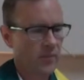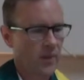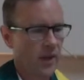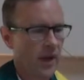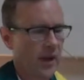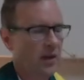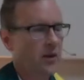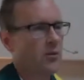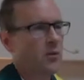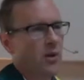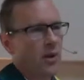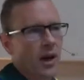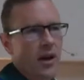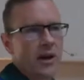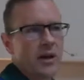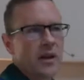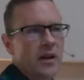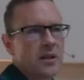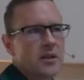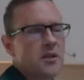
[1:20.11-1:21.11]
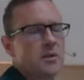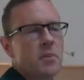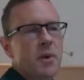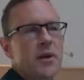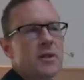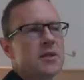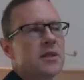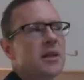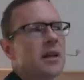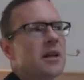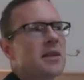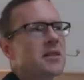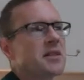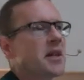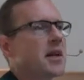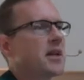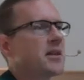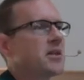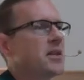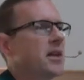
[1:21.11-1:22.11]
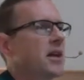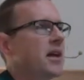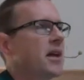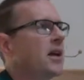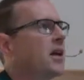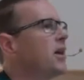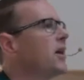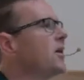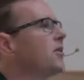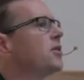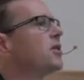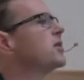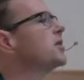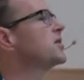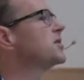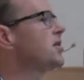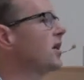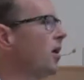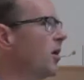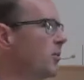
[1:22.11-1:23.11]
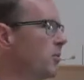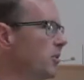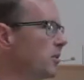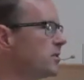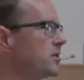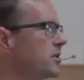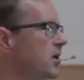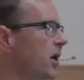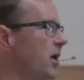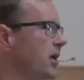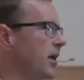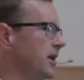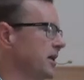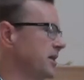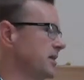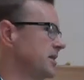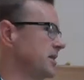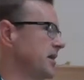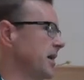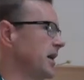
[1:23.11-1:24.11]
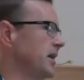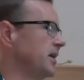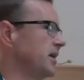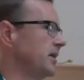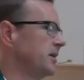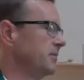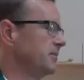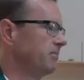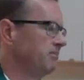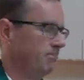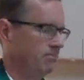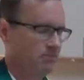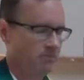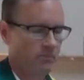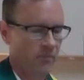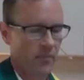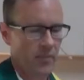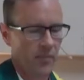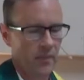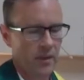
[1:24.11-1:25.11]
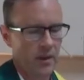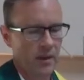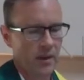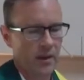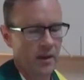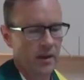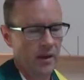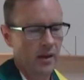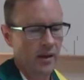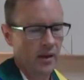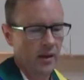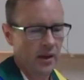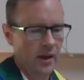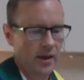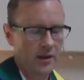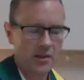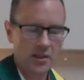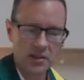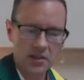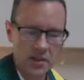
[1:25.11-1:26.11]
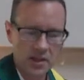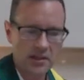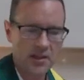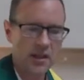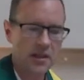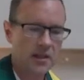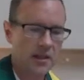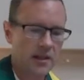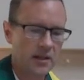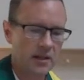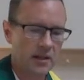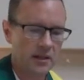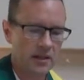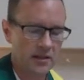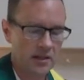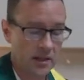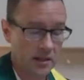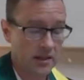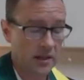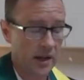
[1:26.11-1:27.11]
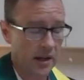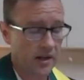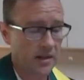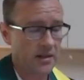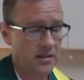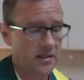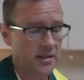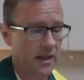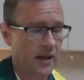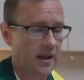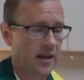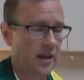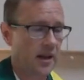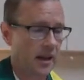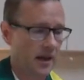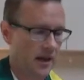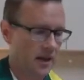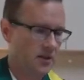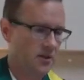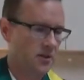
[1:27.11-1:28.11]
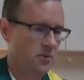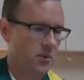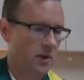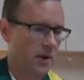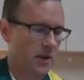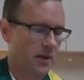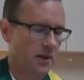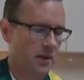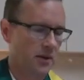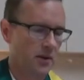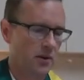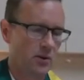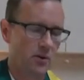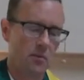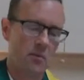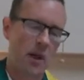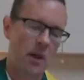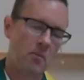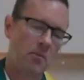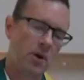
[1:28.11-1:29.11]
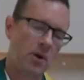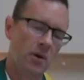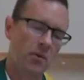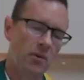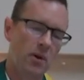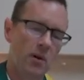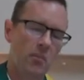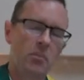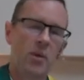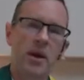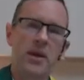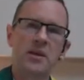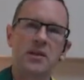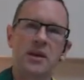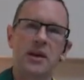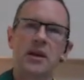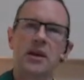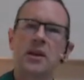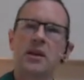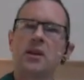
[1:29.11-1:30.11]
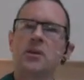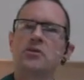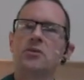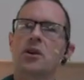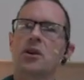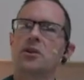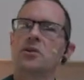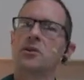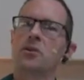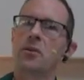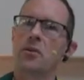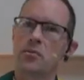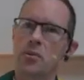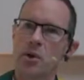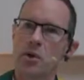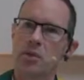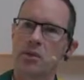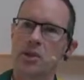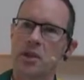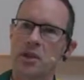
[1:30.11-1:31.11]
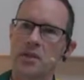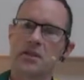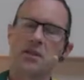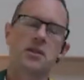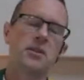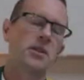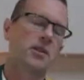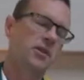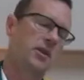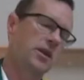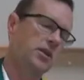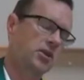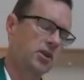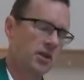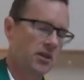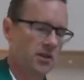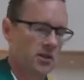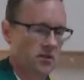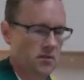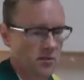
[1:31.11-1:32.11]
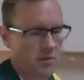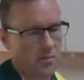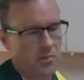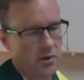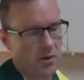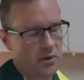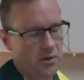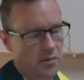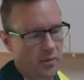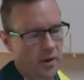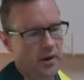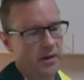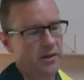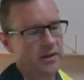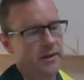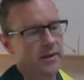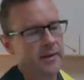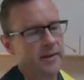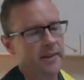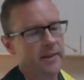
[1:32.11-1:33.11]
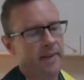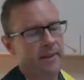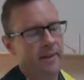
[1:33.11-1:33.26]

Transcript: And it explicitly says here, the disciples don't understand it. Just as they didn't understand last week. And you remember Peter tried to rebuke Jesus and then Jesus rebuked Peter,